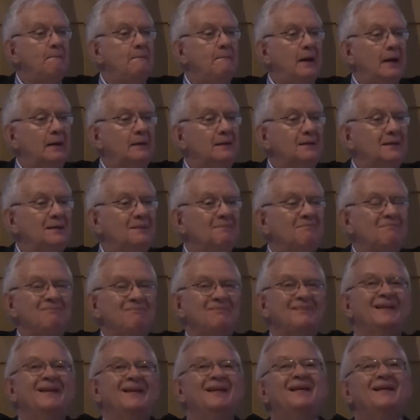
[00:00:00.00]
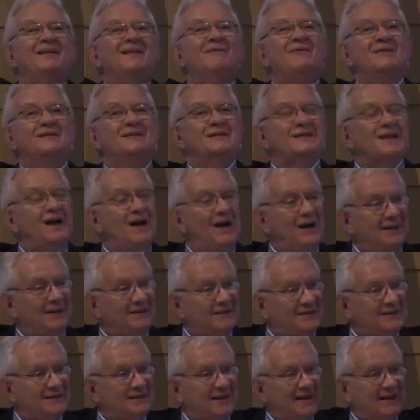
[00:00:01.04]
but
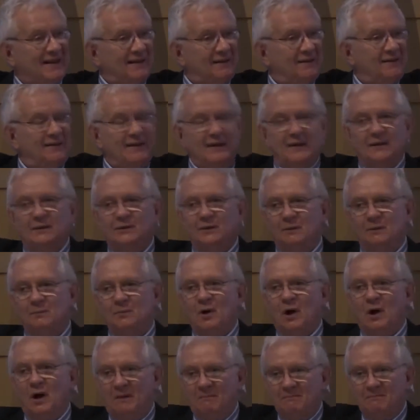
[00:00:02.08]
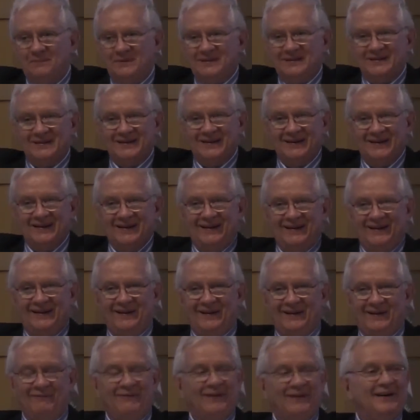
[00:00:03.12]
facades like theater props
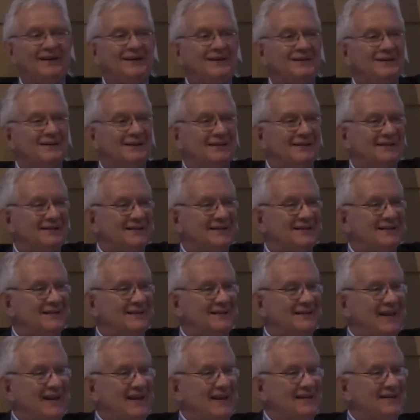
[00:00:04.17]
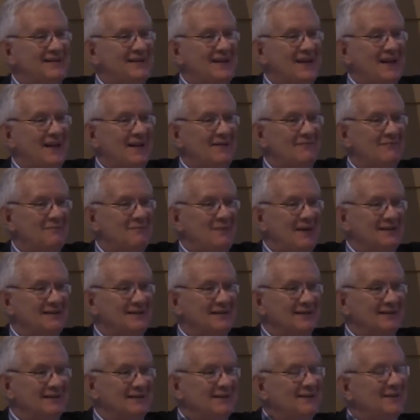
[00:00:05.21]
of villages, and to have
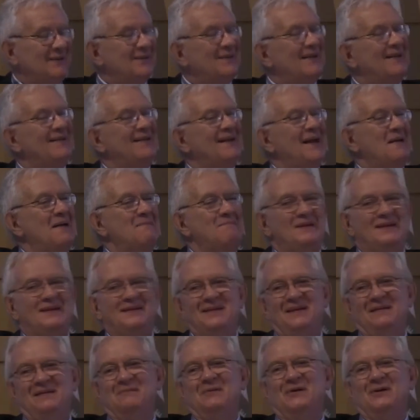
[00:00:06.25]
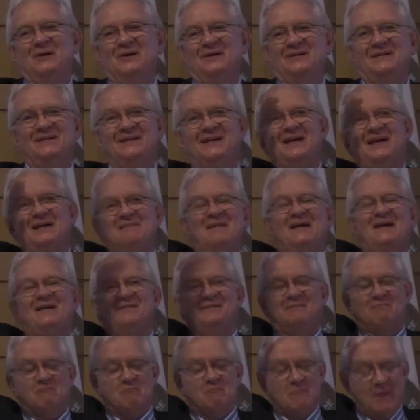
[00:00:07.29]
peasants show how happy they were to come
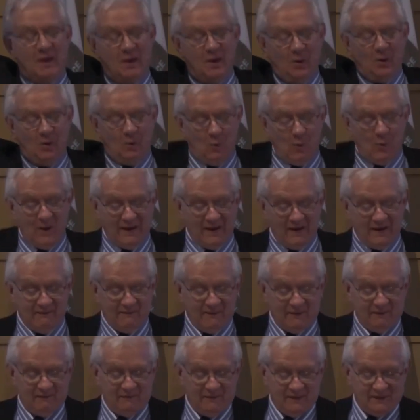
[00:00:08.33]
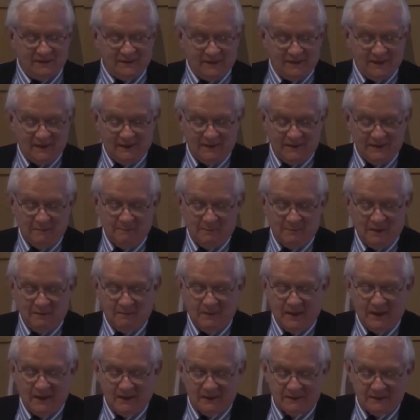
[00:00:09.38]
out and wave at visiting
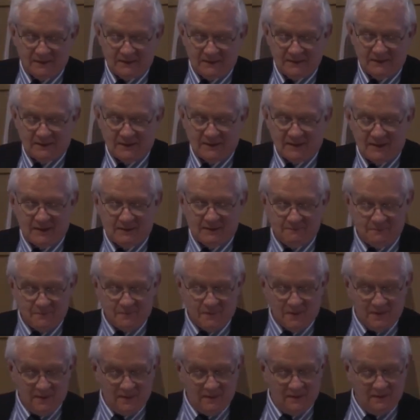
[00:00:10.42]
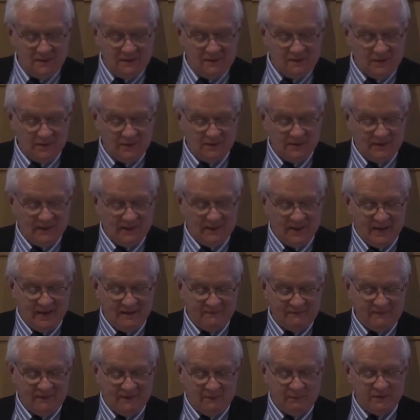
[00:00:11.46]
diplomats. Colonel
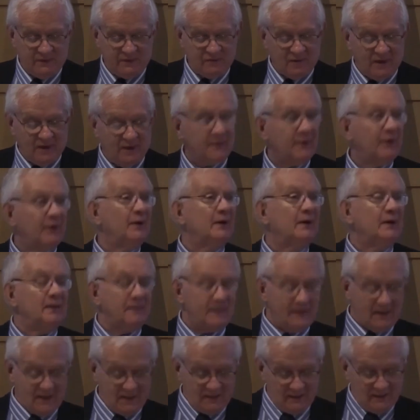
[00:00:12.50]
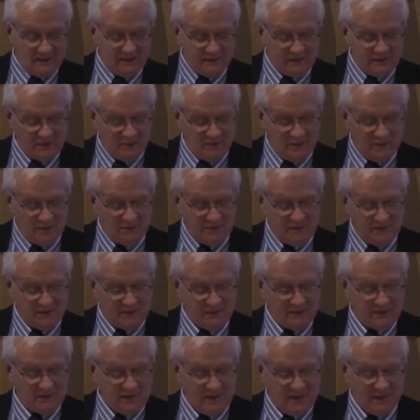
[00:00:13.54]
Gaddafi was rather good at that, and as you know, his
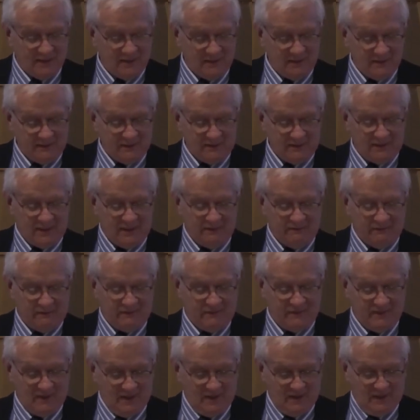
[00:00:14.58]
son, Saif